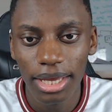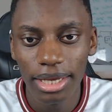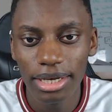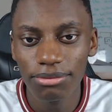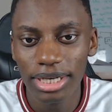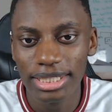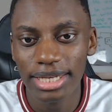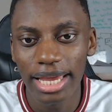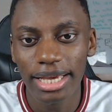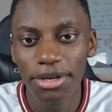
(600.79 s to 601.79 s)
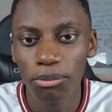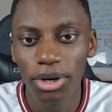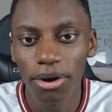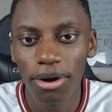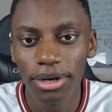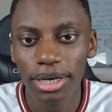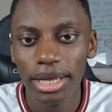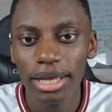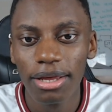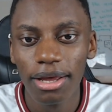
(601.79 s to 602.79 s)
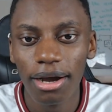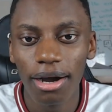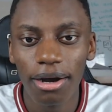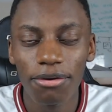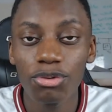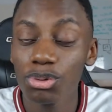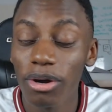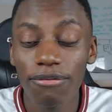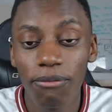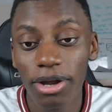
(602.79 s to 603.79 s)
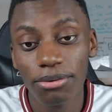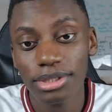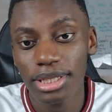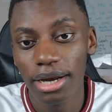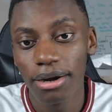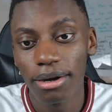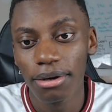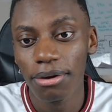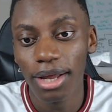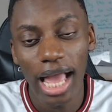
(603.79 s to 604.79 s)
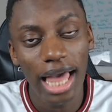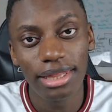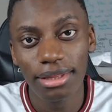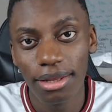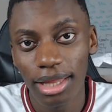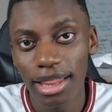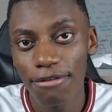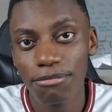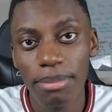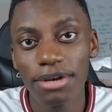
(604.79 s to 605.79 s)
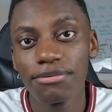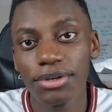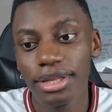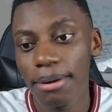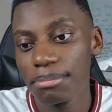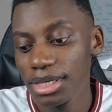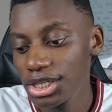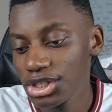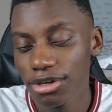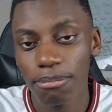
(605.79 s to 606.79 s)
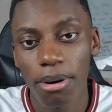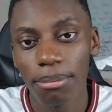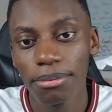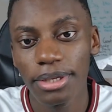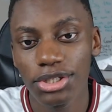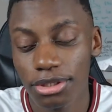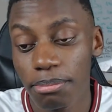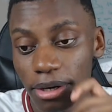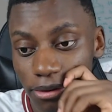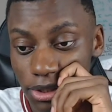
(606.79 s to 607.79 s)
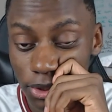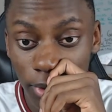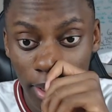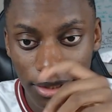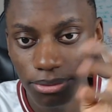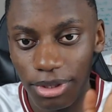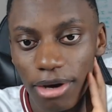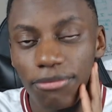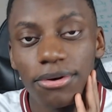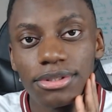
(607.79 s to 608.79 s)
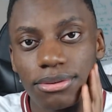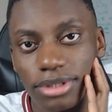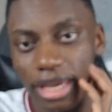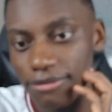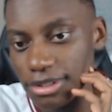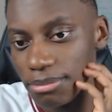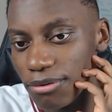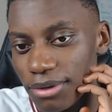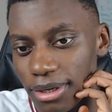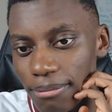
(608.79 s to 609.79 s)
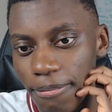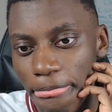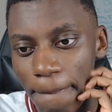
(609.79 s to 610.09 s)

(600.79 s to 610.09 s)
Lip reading: He didn't really take anyone on. Zwijfhoek was there at left mid for them. He should have probably just been on strings with Alphonso Davies moving him.